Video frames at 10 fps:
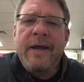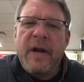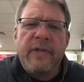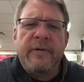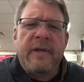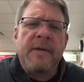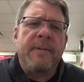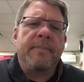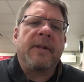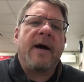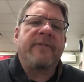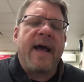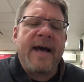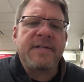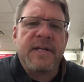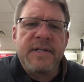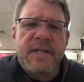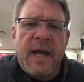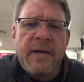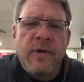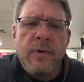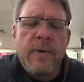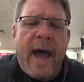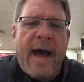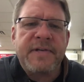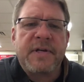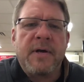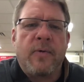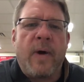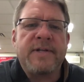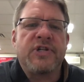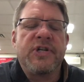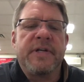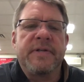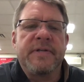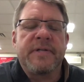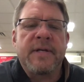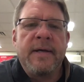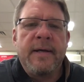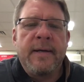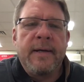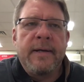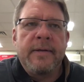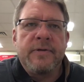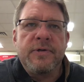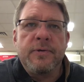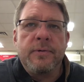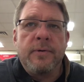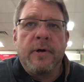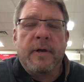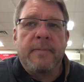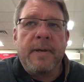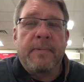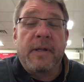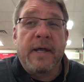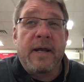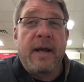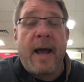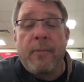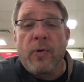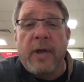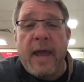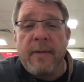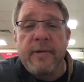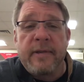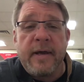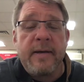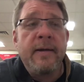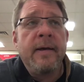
Another thing people often ask is, can you ask questions to hook people in? And I'm okay with it.